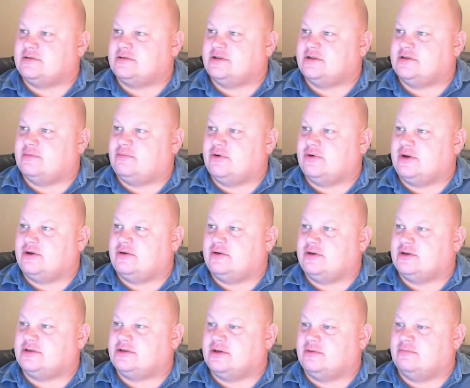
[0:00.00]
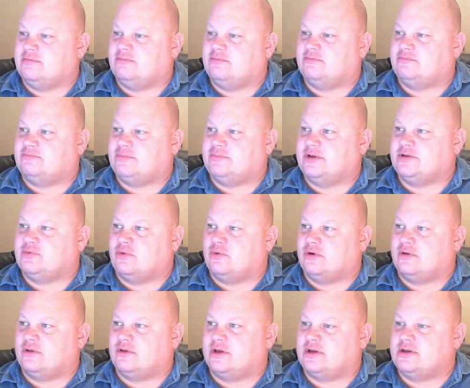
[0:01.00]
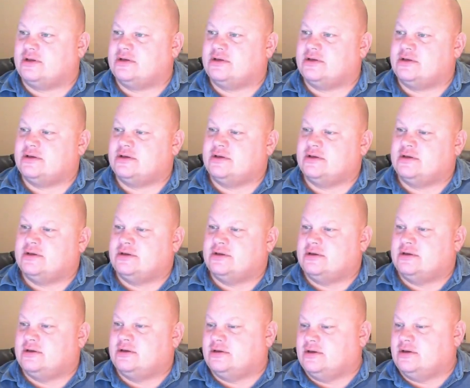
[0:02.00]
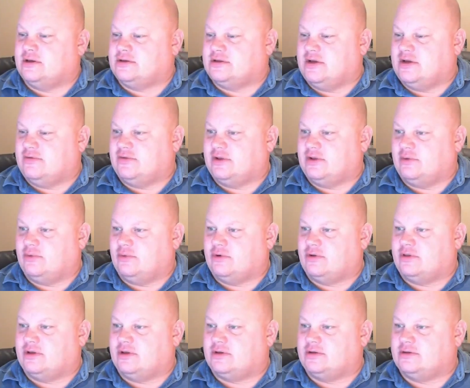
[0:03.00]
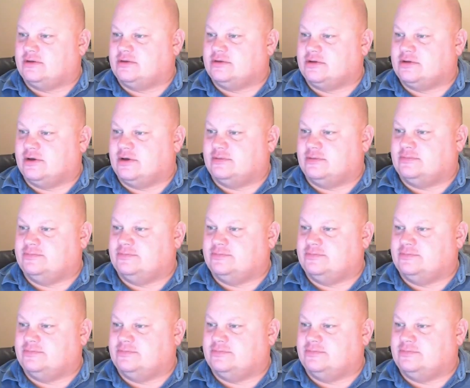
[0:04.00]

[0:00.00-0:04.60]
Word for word: it's a pretty it's a it's worth it it's definitely worth it. So,